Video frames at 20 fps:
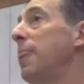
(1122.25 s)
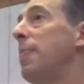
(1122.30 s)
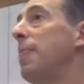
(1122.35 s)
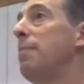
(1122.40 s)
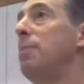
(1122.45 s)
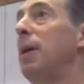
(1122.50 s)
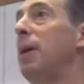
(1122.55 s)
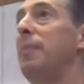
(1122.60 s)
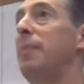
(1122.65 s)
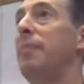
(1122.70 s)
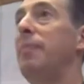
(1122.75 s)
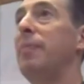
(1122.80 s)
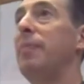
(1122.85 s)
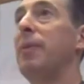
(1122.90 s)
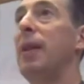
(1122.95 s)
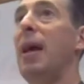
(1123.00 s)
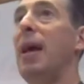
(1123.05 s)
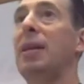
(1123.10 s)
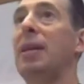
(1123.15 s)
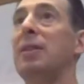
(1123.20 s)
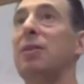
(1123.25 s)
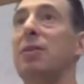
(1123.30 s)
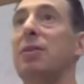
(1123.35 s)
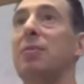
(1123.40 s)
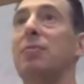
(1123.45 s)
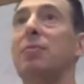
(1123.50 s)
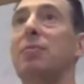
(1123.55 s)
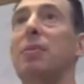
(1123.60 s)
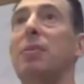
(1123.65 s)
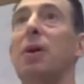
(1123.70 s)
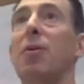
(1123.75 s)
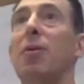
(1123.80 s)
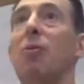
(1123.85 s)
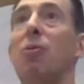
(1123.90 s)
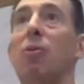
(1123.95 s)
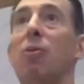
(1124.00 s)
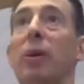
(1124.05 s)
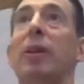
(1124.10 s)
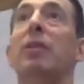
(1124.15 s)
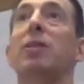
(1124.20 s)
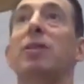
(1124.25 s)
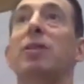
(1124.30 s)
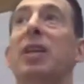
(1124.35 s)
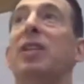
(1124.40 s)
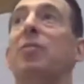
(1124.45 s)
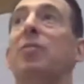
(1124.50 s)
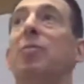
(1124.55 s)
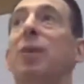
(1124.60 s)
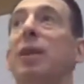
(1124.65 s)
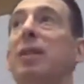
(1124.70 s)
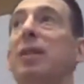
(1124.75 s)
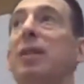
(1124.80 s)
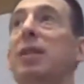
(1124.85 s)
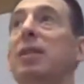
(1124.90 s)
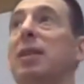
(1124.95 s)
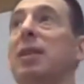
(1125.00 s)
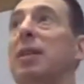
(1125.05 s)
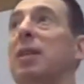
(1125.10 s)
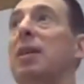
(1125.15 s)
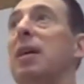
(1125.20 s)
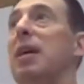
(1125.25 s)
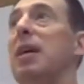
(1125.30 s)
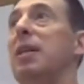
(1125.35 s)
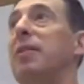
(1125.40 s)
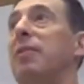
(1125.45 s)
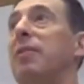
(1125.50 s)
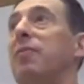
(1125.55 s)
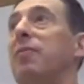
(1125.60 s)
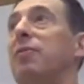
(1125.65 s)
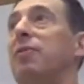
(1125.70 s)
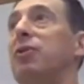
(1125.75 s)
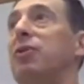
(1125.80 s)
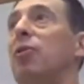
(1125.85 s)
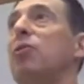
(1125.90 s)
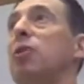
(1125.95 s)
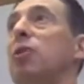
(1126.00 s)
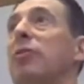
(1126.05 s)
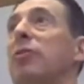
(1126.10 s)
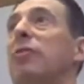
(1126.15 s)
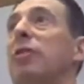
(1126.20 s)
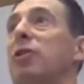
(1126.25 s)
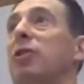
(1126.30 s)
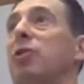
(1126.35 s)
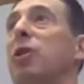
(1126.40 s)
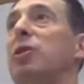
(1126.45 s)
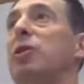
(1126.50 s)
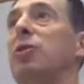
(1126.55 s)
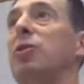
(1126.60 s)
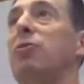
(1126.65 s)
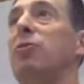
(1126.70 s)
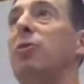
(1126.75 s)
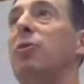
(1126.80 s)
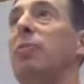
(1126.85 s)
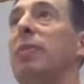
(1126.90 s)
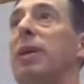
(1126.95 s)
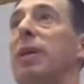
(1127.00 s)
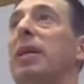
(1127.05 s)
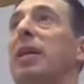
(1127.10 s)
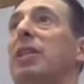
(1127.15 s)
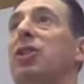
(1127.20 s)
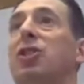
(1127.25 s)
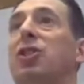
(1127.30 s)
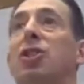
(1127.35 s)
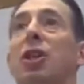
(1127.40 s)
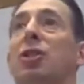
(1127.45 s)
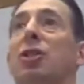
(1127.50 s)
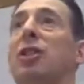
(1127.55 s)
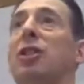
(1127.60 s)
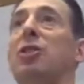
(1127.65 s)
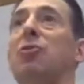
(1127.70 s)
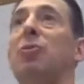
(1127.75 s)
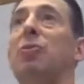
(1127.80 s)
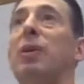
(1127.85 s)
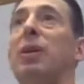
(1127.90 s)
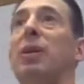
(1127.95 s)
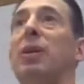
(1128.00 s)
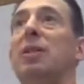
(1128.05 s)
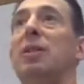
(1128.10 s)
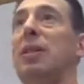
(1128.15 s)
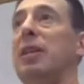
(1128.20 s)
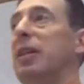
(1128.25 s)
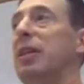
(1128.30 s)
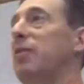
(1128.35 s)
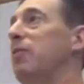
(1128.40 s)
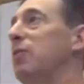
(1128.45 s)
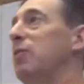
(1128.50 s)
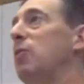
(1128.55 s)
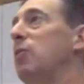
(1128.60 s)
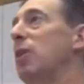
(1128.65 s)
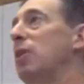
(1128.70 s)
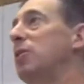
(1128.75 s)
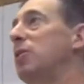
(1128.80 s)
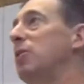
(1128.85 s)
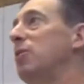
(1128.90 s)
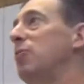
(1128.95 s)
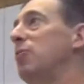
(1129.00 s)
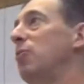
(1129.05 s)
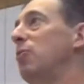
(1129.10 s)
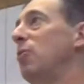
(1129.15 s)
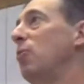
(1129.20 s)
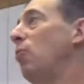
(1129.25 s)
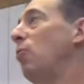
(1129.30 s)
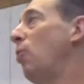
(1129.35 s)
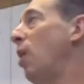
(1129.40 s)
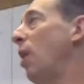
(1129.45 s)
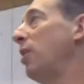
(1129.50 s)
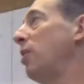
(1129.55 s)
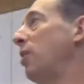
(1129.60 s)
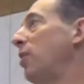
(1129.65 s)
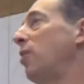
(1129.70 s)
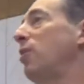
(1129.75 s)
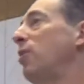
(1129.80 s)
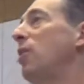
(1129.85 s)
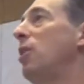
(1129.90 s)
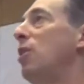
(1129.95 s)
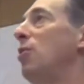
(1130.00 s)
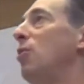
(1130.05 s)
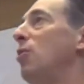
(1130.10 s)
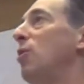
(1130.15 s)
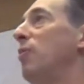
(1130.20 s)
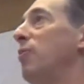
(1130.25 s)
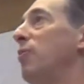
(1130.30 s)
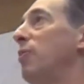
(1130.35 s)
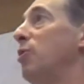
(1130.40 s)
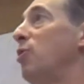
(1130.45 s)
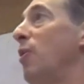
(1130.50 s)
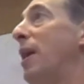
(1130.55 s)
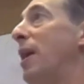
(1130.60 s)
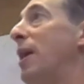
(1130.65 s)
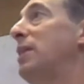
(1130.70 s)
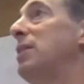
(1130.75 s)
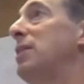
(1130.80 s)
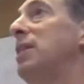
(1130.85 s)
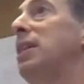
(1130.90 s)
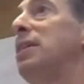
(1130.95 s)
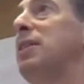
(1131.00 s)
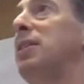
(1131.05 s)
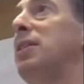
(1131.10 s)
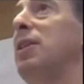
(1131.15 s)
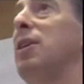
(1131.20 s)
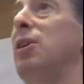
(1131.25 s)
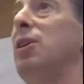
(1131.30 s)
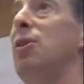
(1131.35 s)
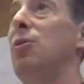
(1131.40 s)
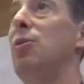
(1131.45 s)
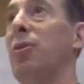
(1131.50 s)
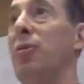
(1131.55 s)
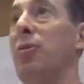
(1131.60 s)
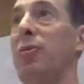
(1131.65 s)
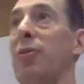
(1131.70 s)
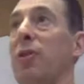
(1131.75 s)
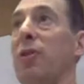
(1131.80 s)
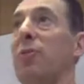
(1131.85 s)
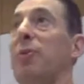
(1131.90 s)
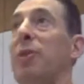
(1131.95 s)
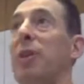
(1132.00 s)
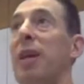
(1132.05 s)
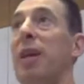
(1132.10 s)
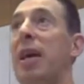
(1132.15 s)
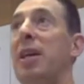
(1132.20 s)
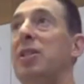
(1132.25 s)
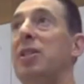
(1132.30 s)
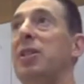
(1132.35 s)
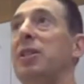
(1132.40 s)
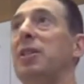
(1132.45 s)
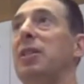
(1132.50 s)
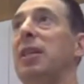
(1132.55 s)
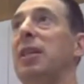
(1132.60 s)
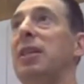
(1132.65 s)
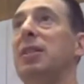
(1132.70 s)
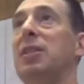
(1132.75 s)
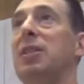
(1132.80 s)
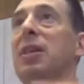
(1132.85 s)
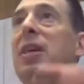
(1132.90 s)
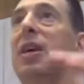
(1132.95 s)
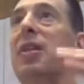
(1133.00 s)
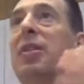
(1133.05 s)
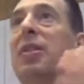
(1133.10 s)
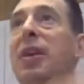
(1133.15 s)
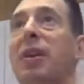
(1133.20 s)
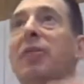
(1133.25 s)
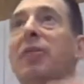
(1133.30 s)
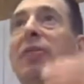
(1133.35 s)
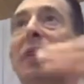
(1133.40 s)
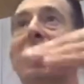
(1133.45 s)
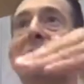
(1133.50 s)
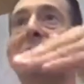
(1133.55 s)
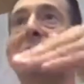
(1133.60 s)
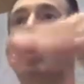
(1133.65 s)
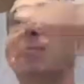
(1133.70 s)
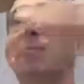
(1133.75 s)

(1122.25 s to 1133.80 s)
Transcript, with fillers: but as a real set of places. Like social infrastructure for me is just as real as the infrastructure for water or for transit or for communications. Think of it as the